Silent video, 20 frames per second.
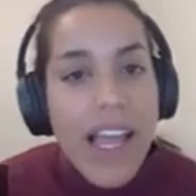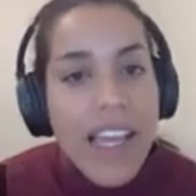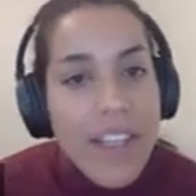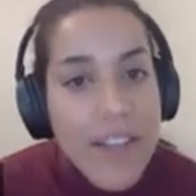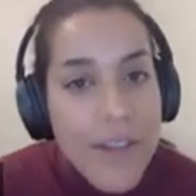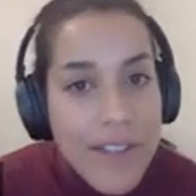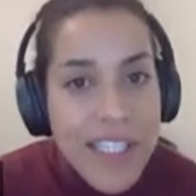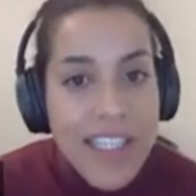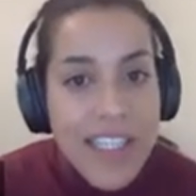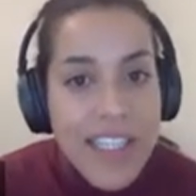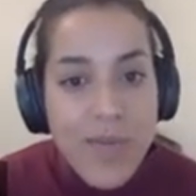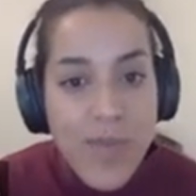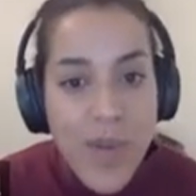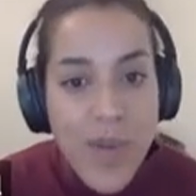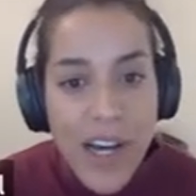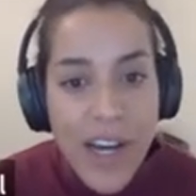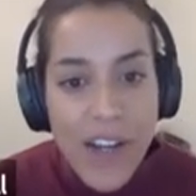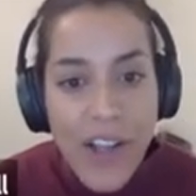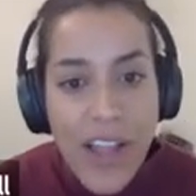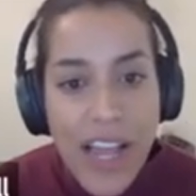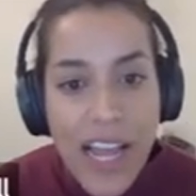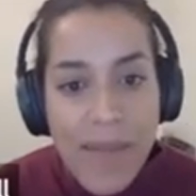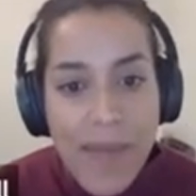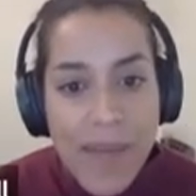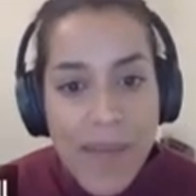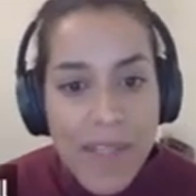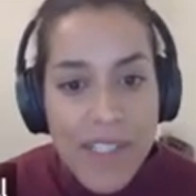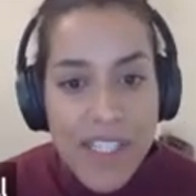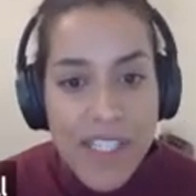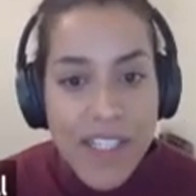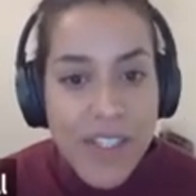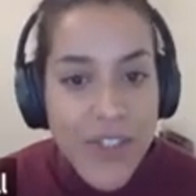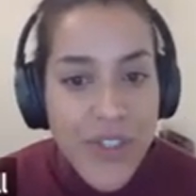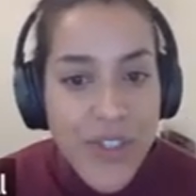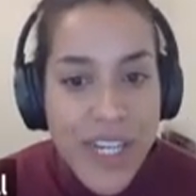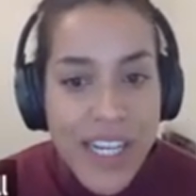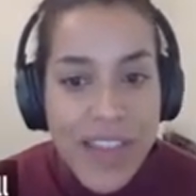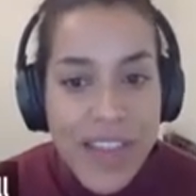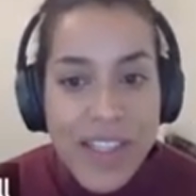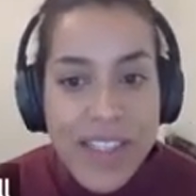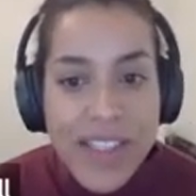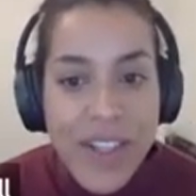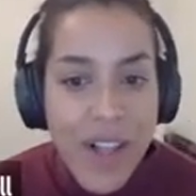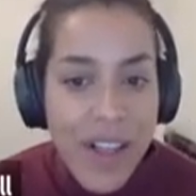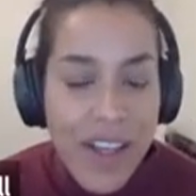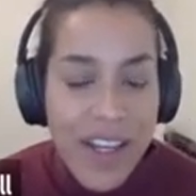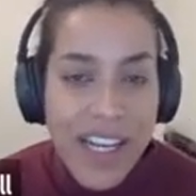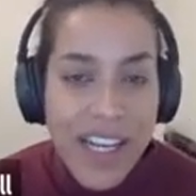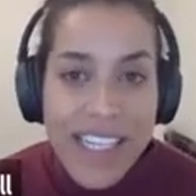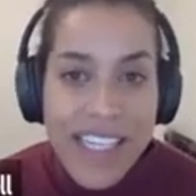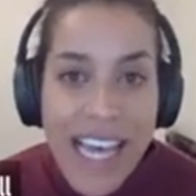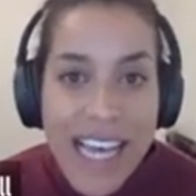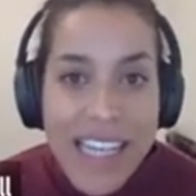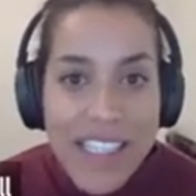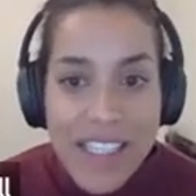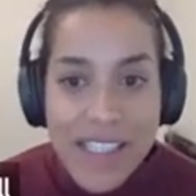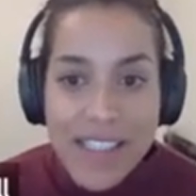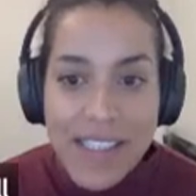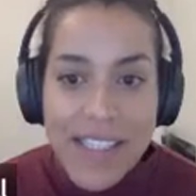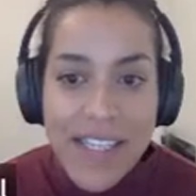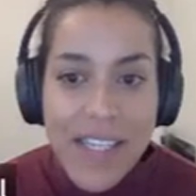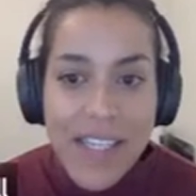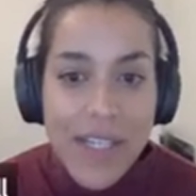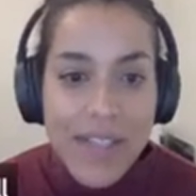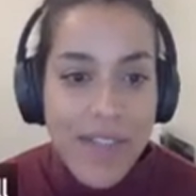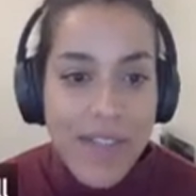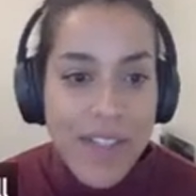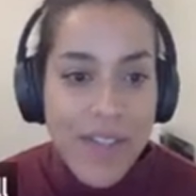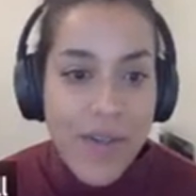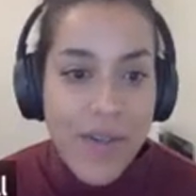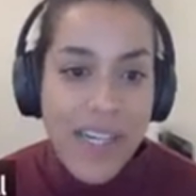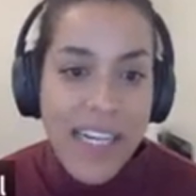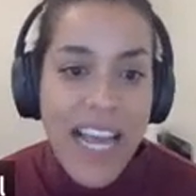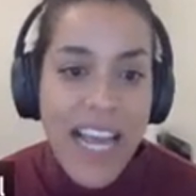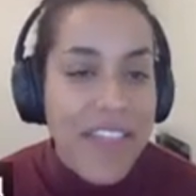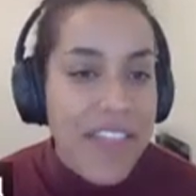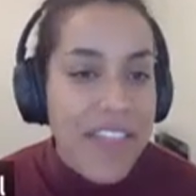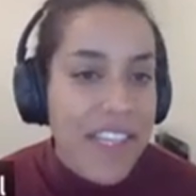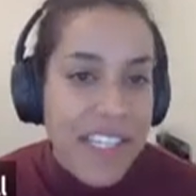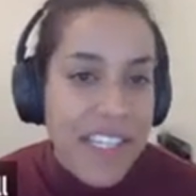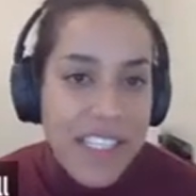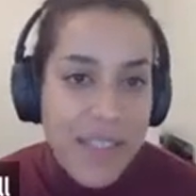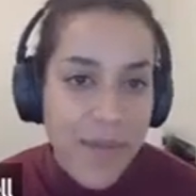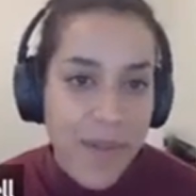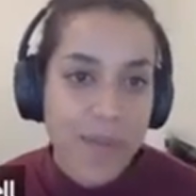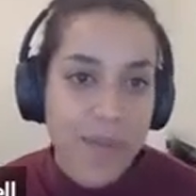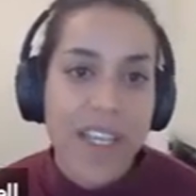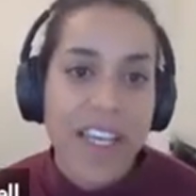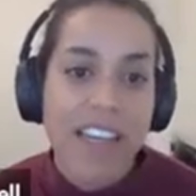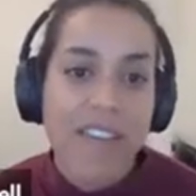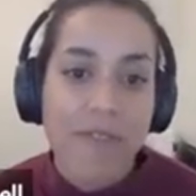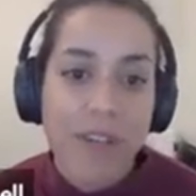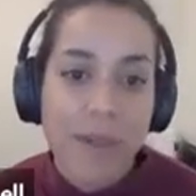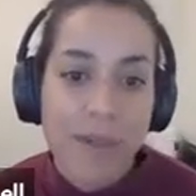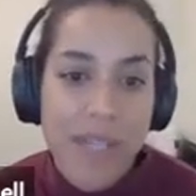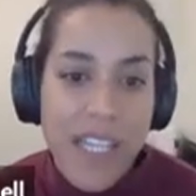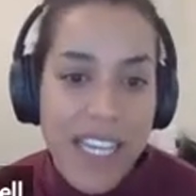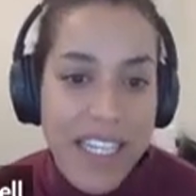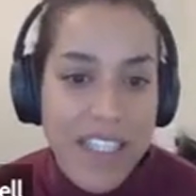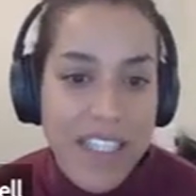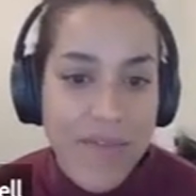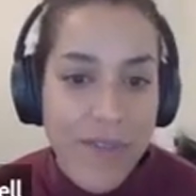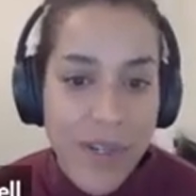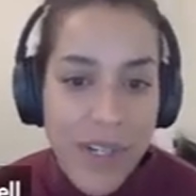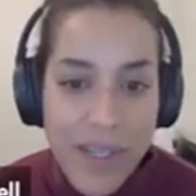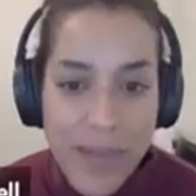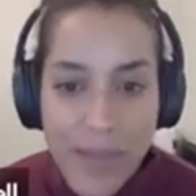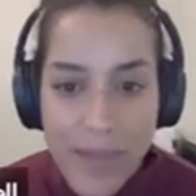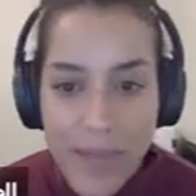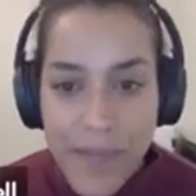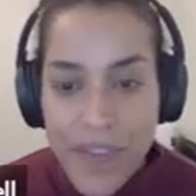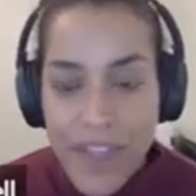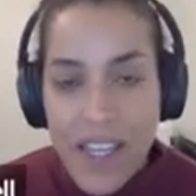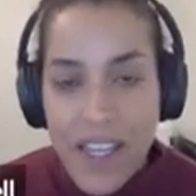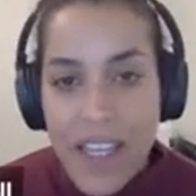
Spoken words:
And using this model, I'm able to constrain the solid and gaseous CO inventory at the disk midplane where planets form,